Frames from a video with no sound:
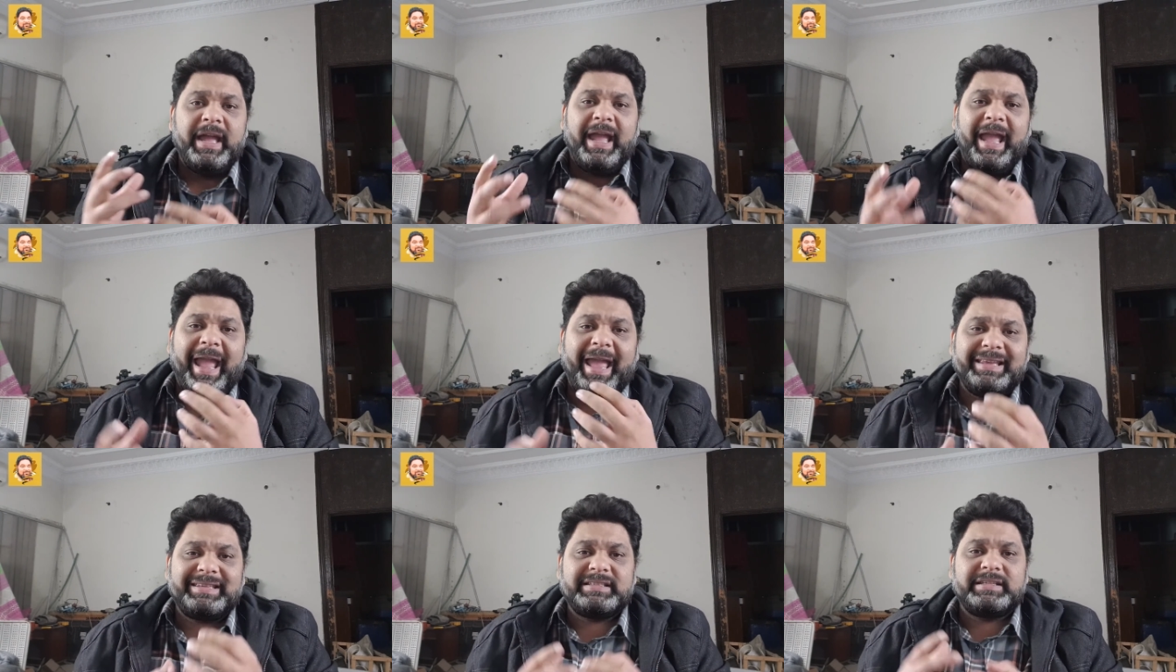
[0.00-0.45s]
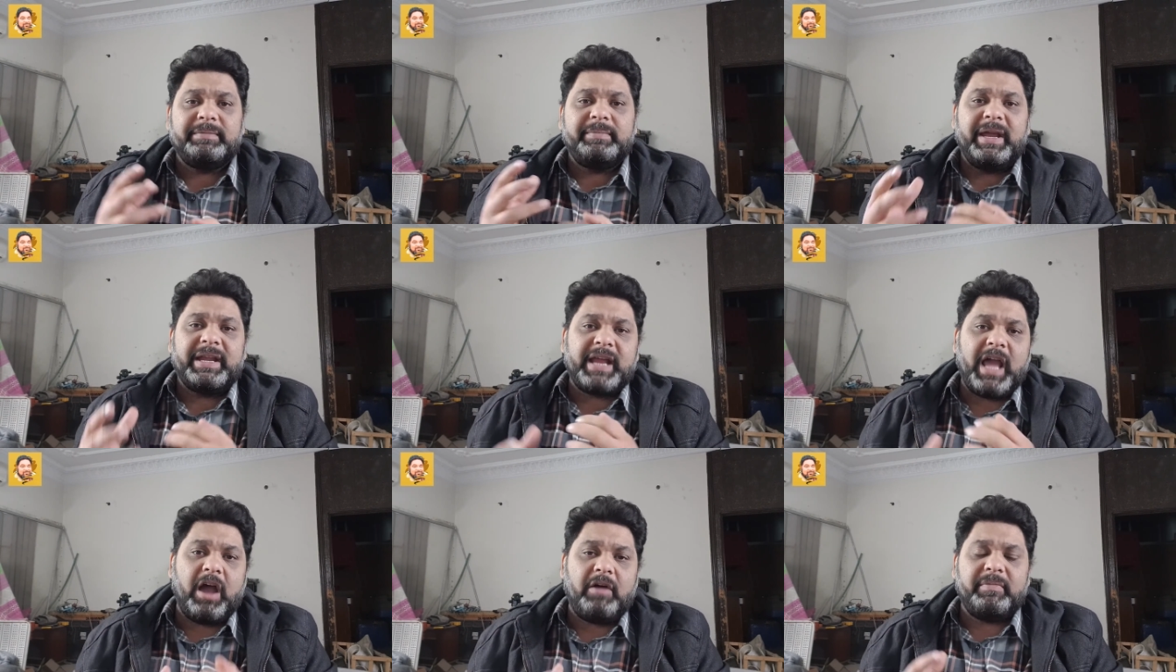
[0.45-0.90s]

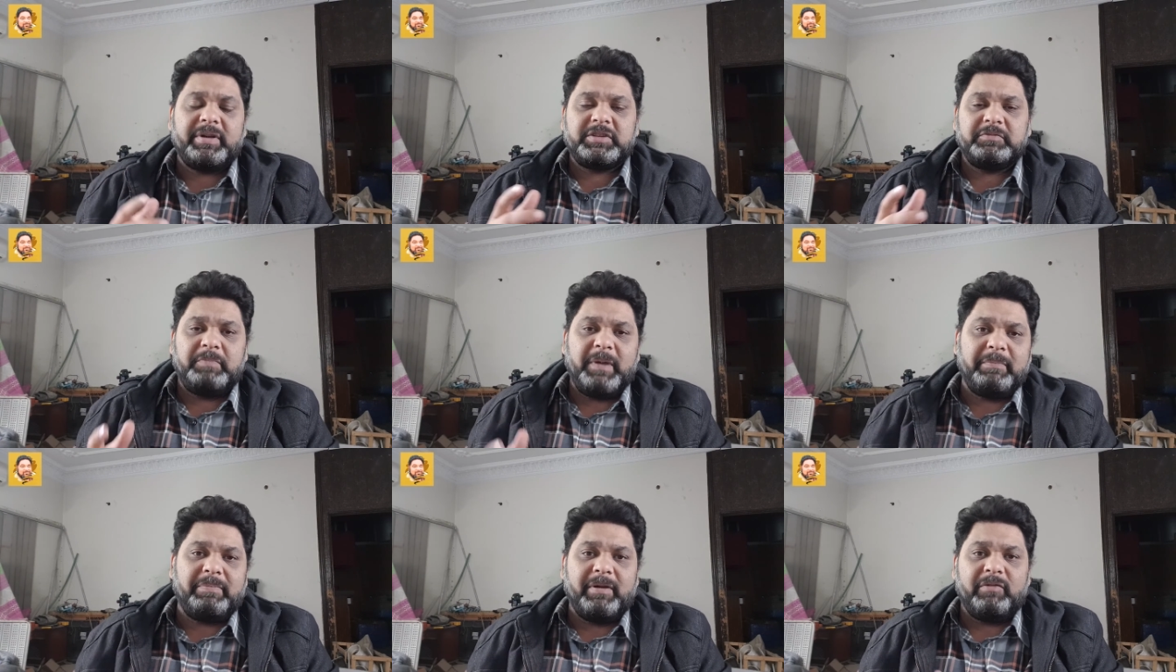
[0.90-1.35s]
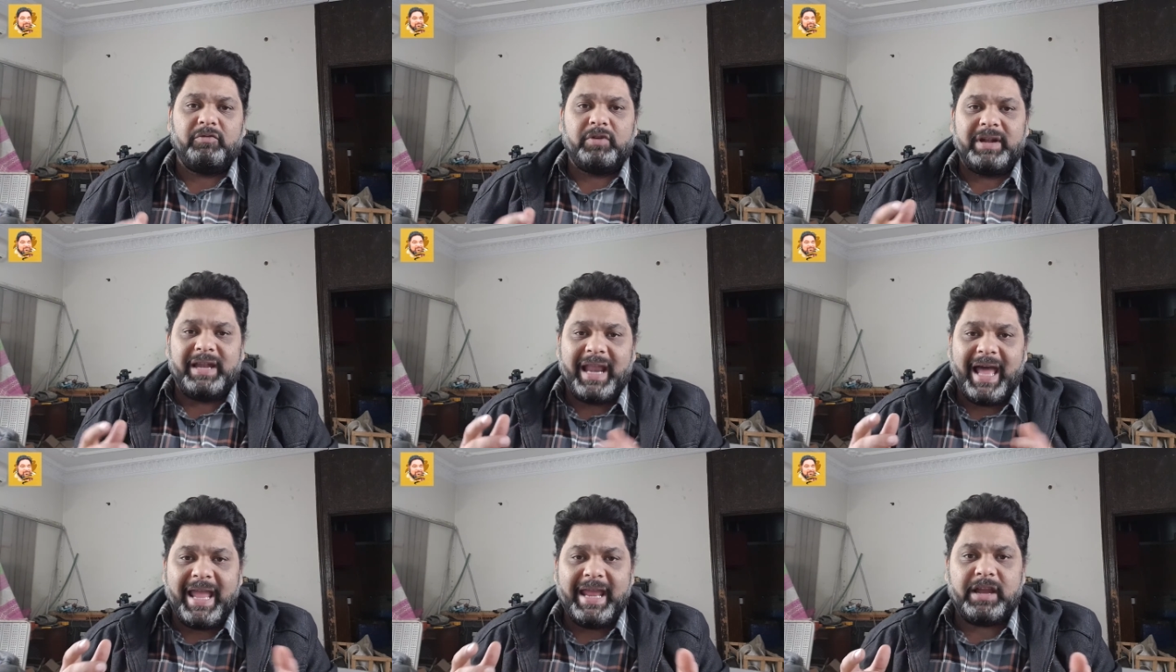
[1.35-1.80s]
estimate how much people would
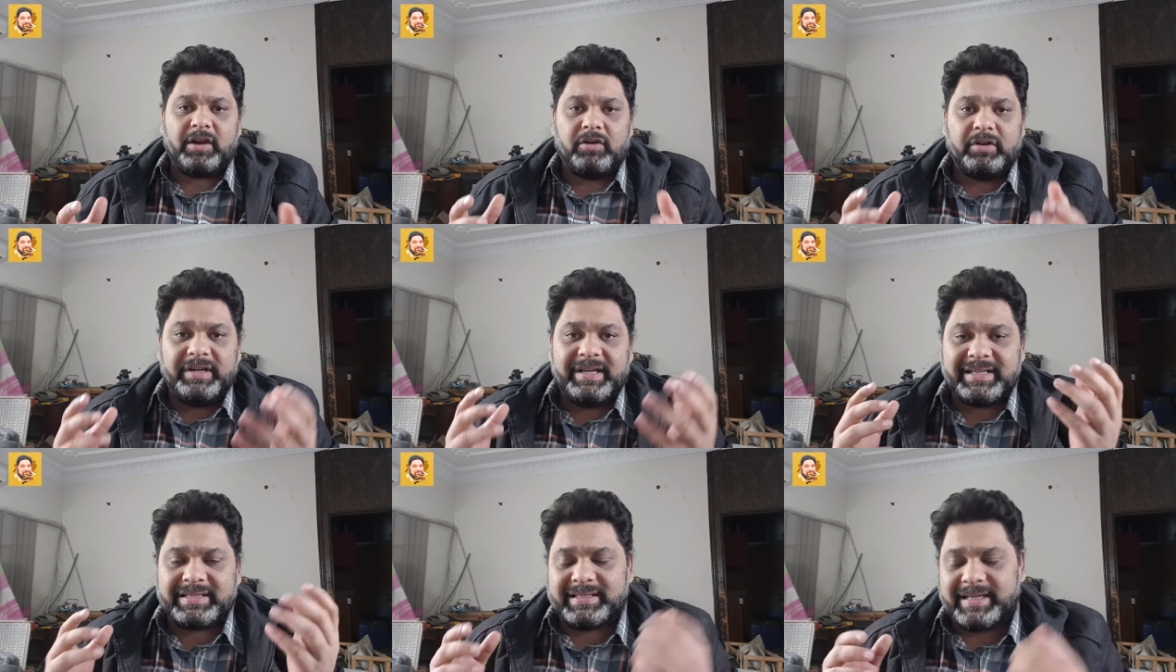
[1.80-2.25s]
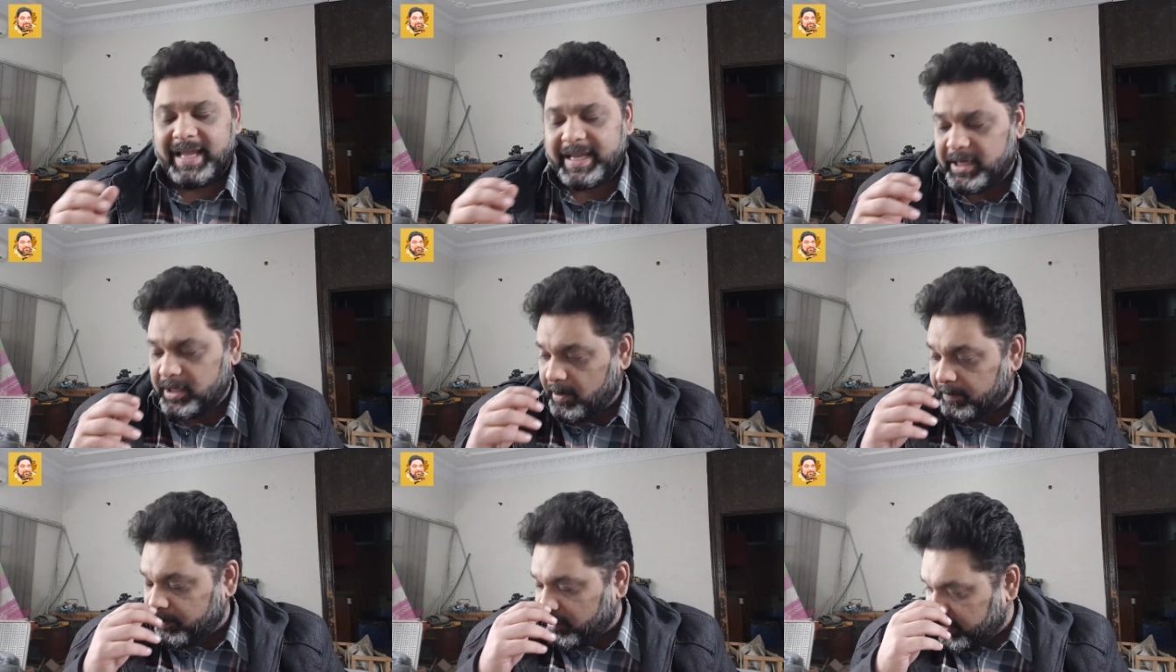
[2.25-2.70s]
like or dislike
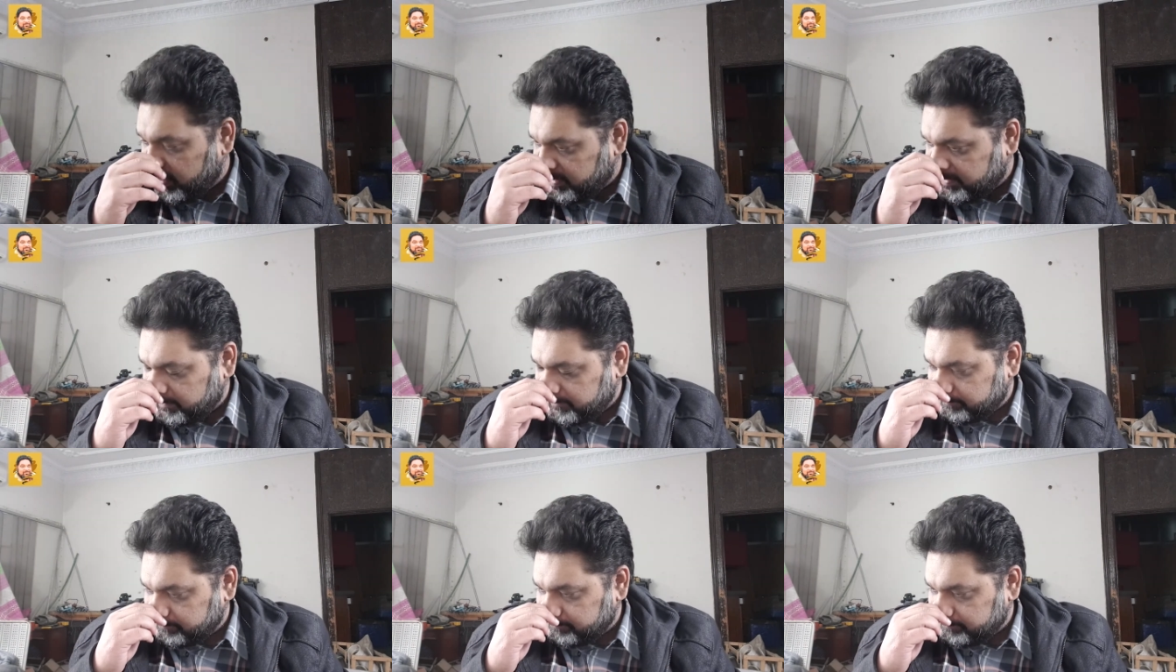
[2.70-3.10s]
your product.